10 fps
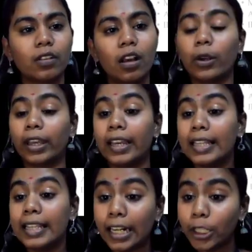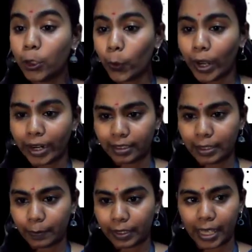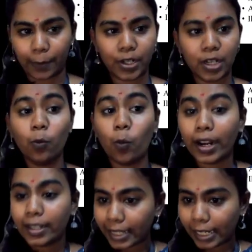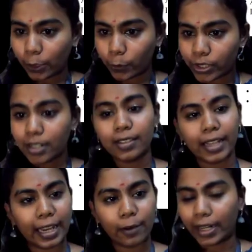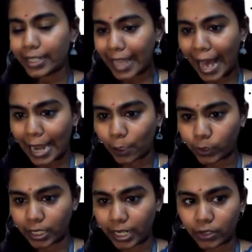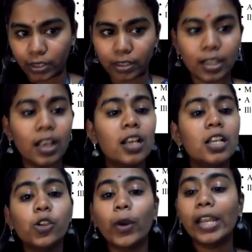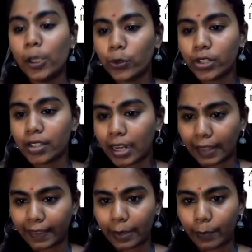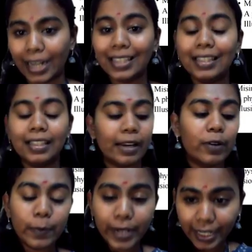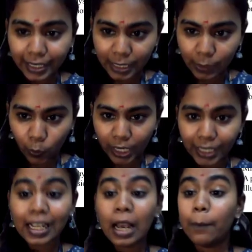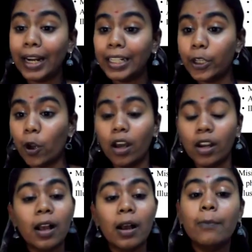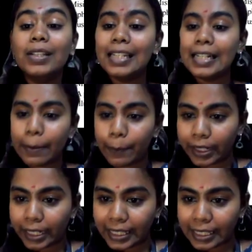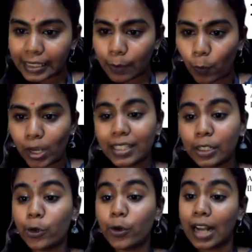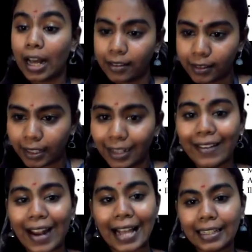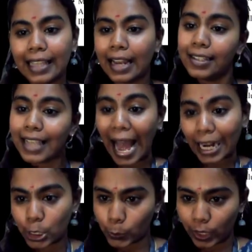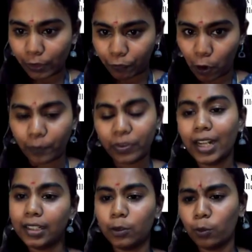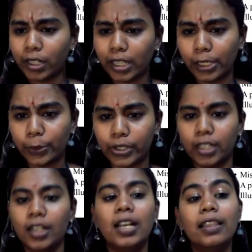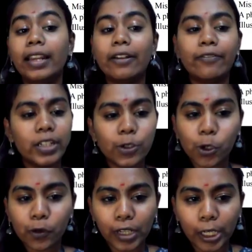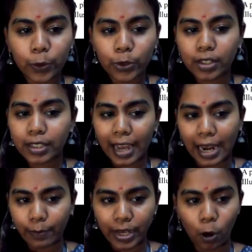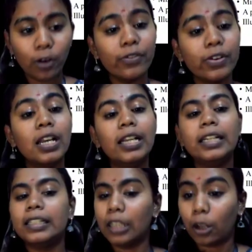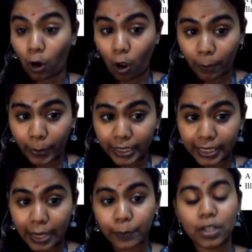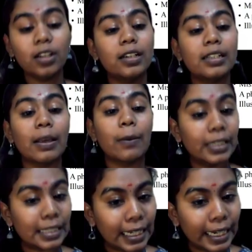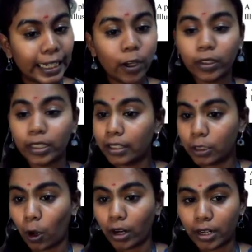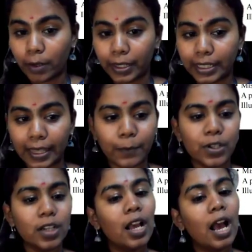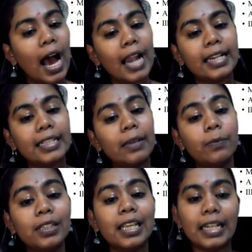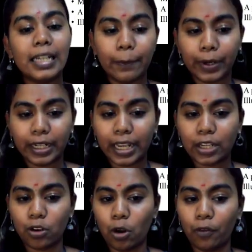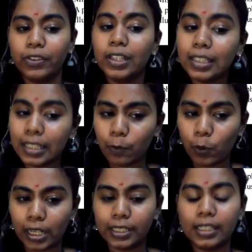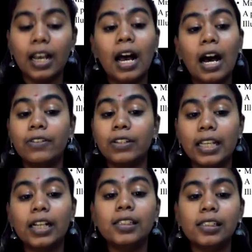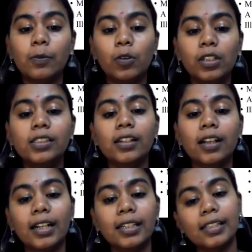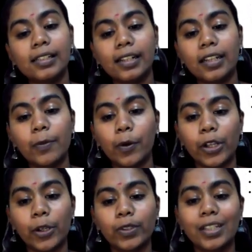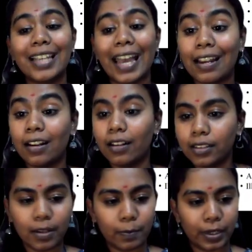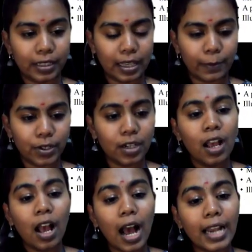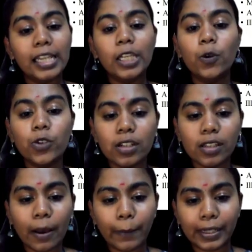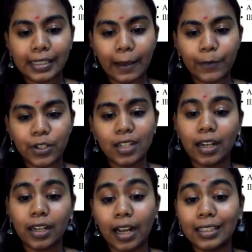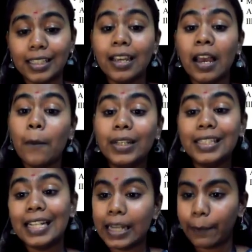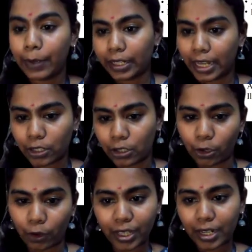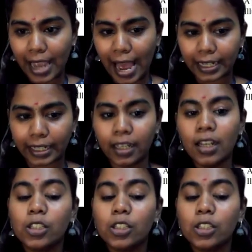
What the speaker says: Okay. There are two errors in perception. One is illusion, second one is hallucinations. So illusions are nothing but there will be a stimulus, but you are misinterpreting the stimulus into another thing rather than its actual form. That is what illusion. The definition of illusions can be of it is a wrong perception, it is a misleading or the distorted perception, and it is a misinterpretation of the stimulus. A physical stimulus that consistently produces errors in perception, and illusions are perception that are the misinterpretations of the reality.